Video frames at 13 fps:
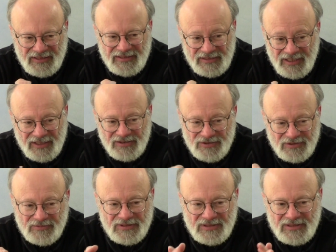and the doctor
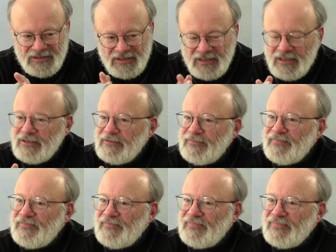should resist that.
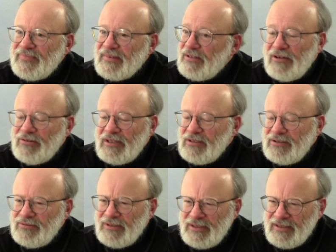No, we're
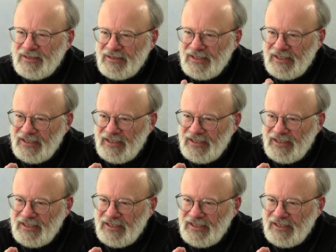not doing that.